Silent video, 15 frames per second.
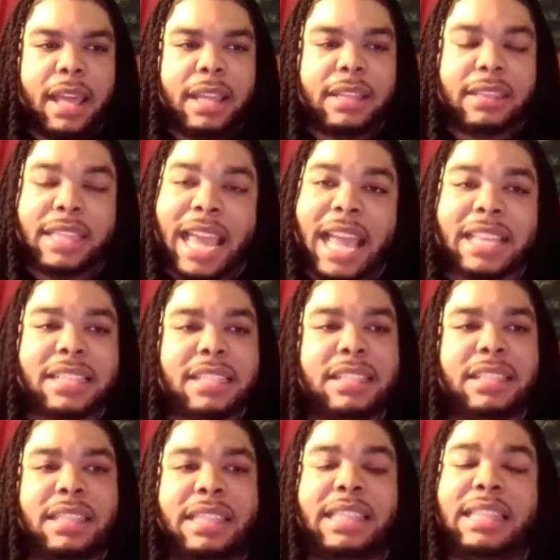that's
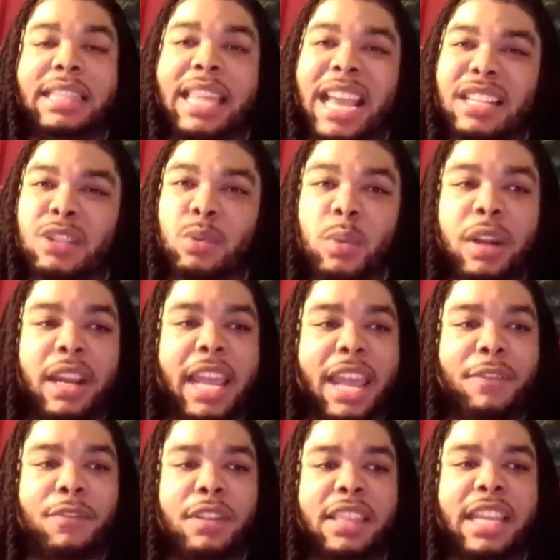where
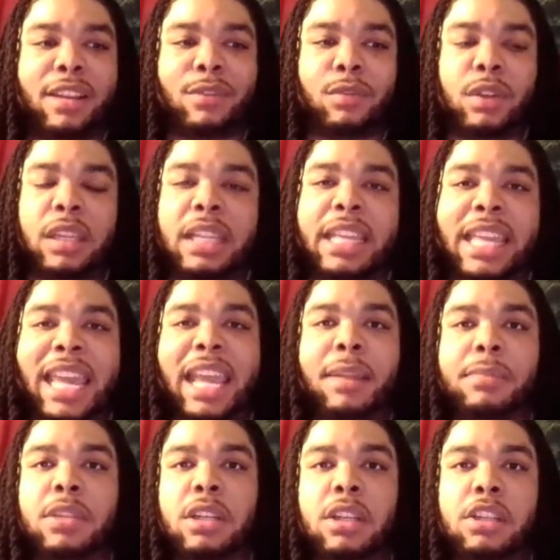everything really came
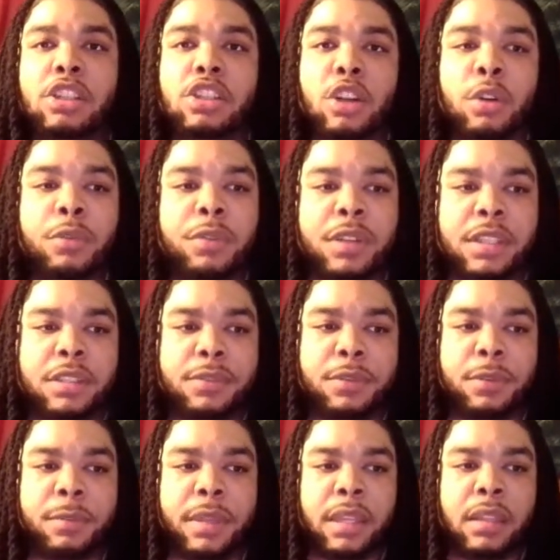to the surface for
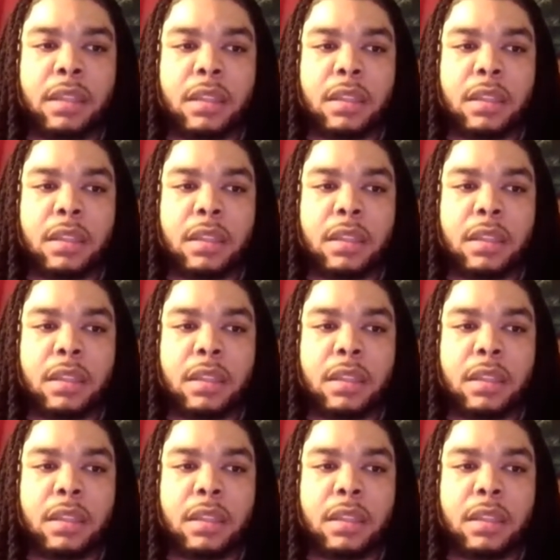me.